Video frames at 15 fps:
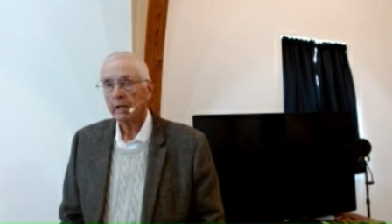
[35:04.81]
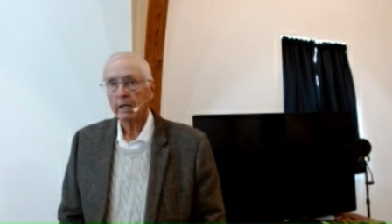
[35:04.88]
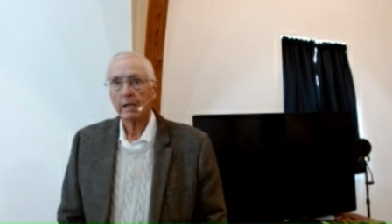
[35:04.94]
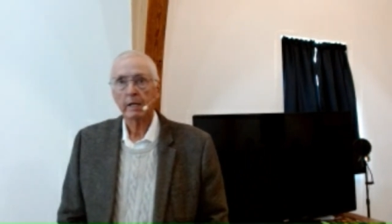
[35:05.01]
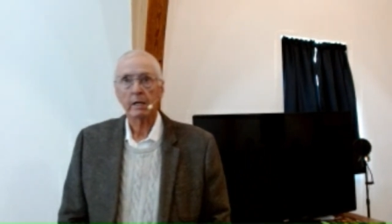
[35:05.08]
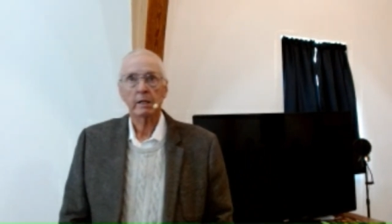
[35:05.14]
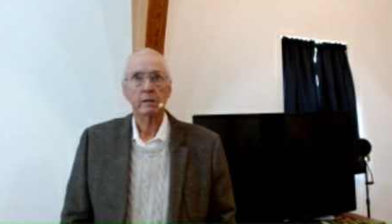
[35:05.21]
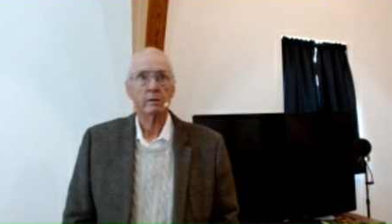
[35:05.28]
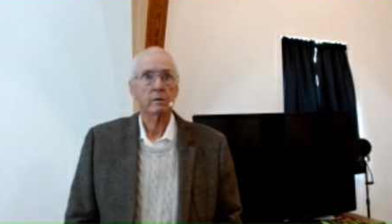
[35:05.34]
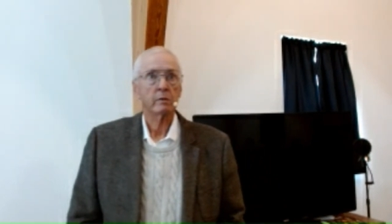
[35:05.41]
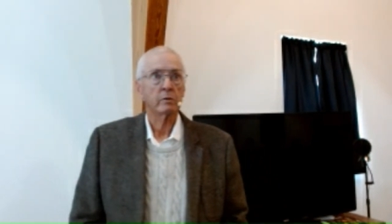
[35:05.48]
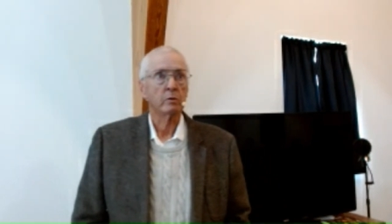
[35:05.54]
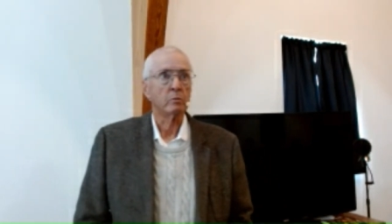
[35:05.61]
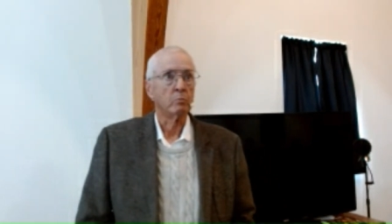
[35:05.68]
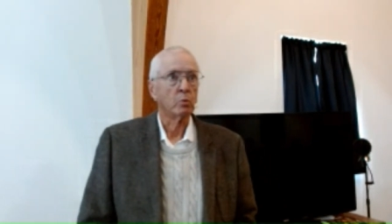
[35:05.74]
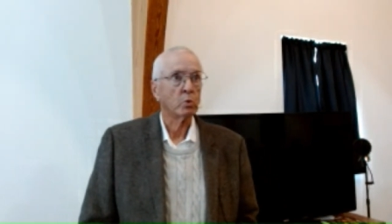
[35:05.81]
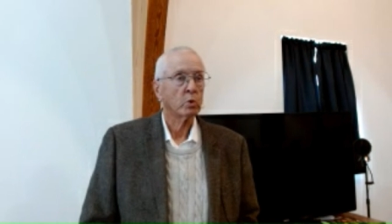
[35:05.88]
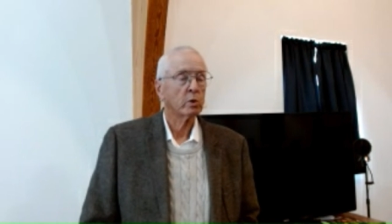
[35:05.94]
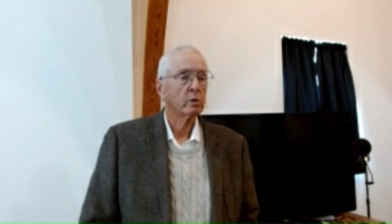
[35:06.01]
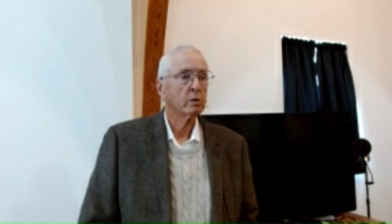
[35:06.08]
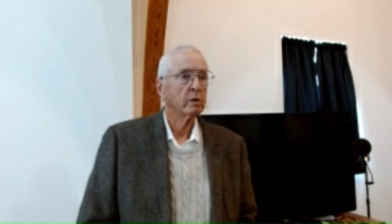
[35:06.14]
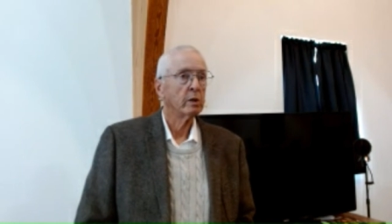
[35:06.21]
And the
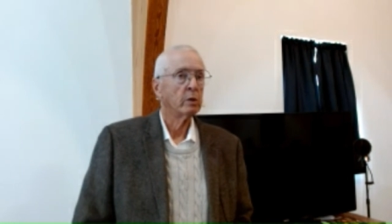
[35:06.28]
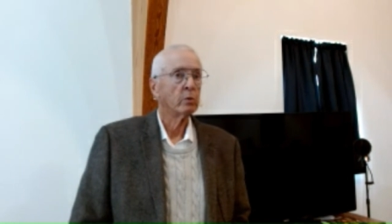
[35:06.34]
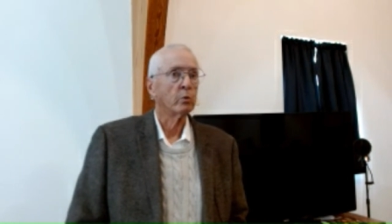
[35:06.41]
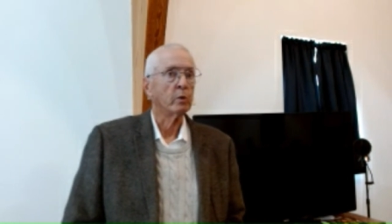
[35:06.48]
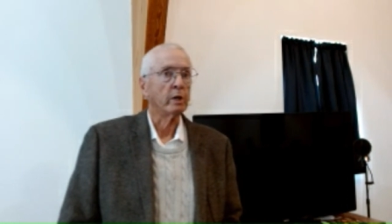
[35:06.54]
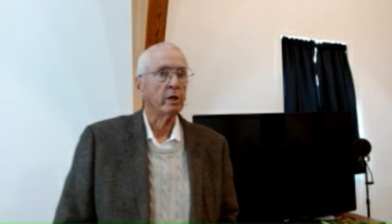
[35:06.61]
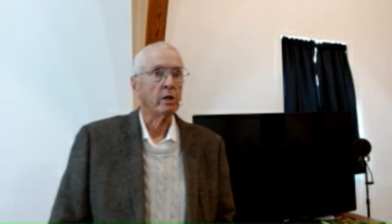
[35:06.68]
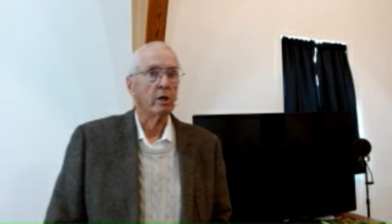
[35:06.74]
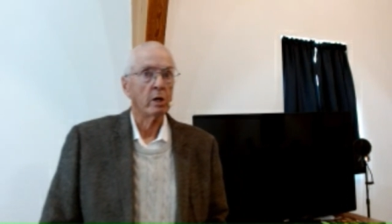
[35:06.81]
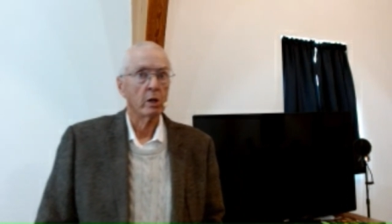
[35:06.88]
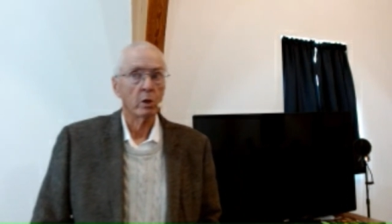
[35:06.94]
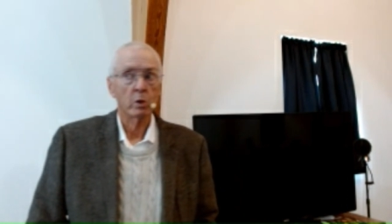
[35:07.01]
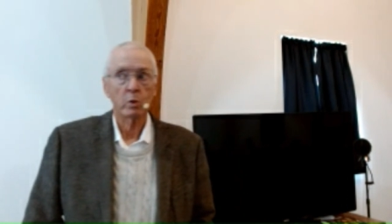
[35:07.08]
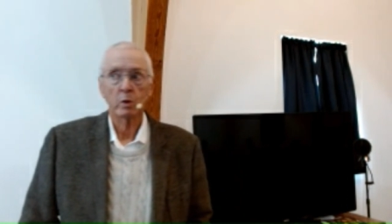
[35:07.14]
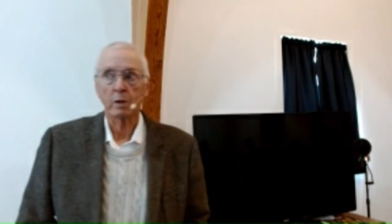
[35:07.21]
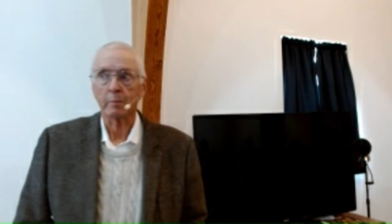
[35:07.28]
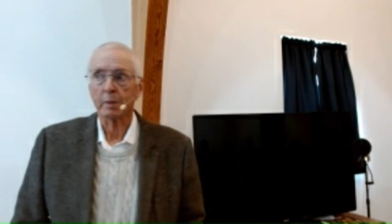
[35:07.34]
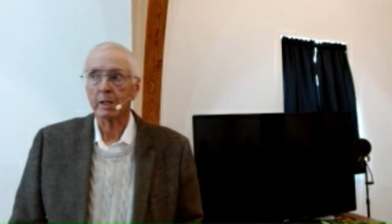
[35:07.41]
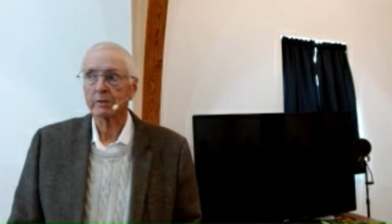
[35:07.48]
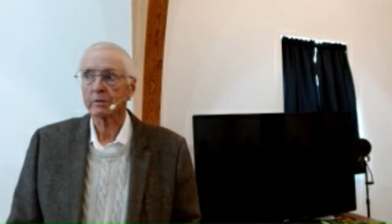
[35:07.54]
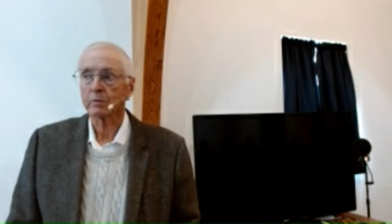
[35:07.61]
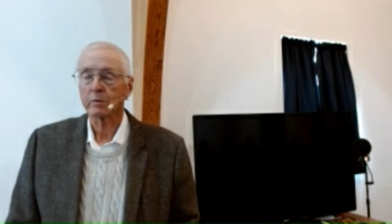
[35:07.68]
more we know
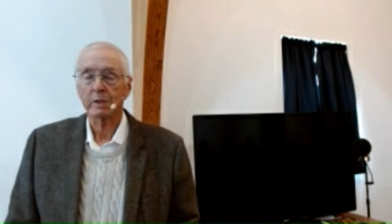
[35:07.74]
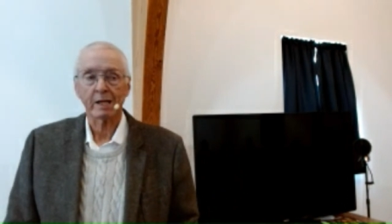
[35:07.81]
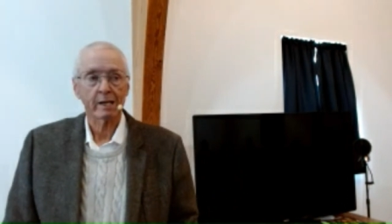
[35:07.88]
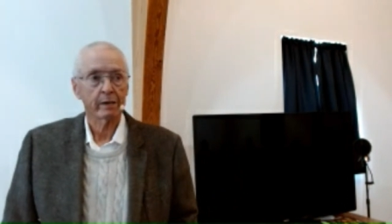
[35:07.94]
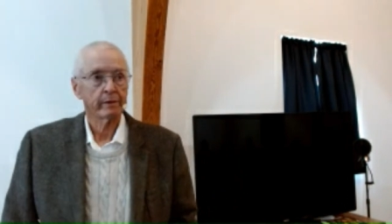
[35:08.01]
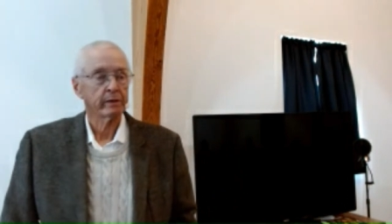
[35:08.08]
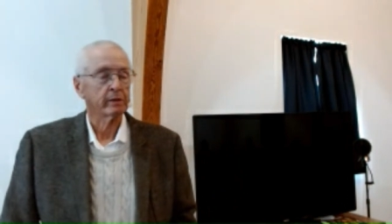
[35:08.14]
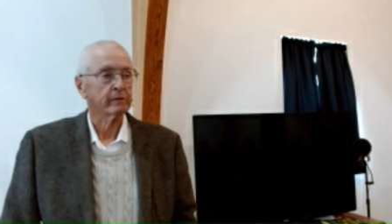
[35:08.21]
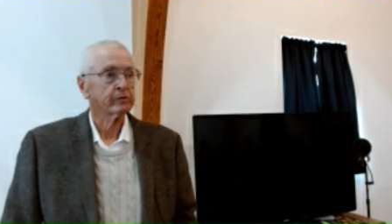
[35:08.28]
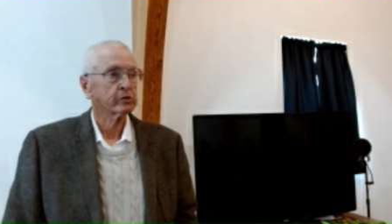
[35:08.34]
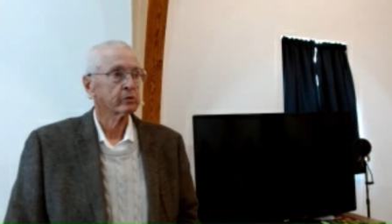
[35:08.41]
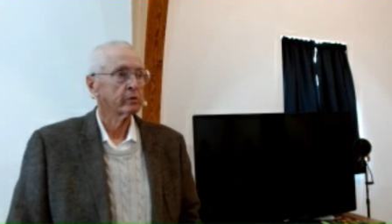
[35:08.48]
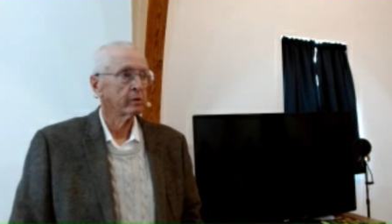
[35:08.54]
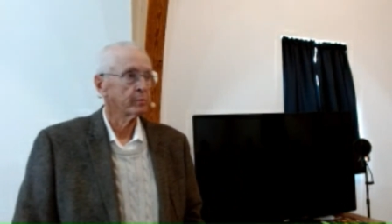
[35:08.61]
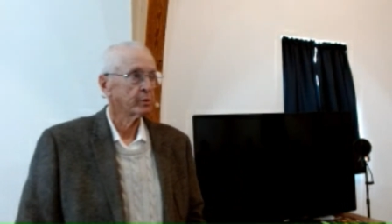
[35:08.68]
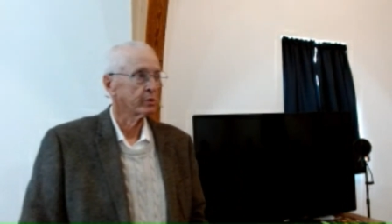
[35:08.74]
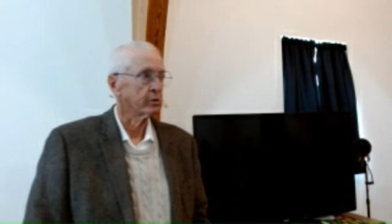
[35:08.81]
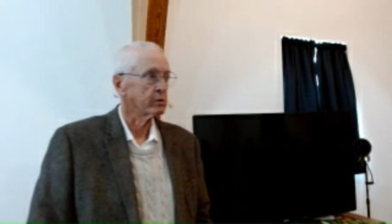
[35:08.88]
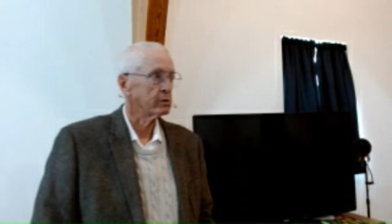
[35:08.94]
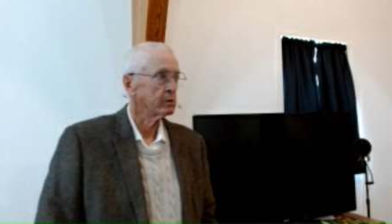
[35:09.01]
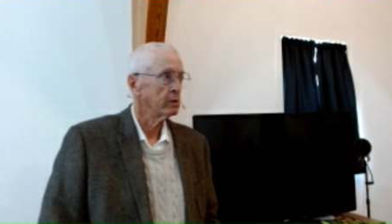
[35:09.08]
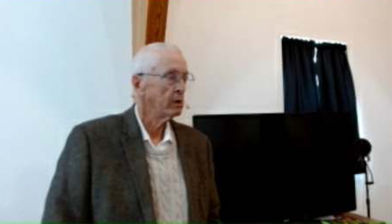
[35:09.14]
about the reality of Scripture